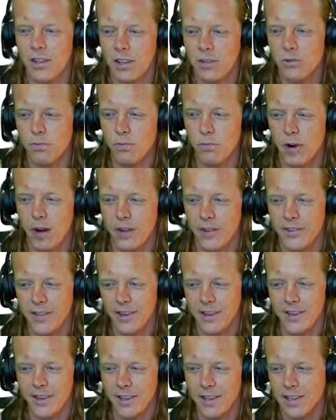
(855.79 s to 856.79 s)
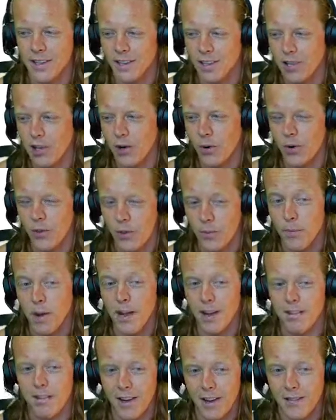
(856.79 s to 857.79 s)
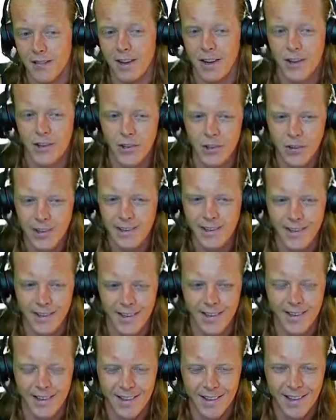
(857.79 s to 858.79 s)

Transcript: each process is going to know what the modified value is, like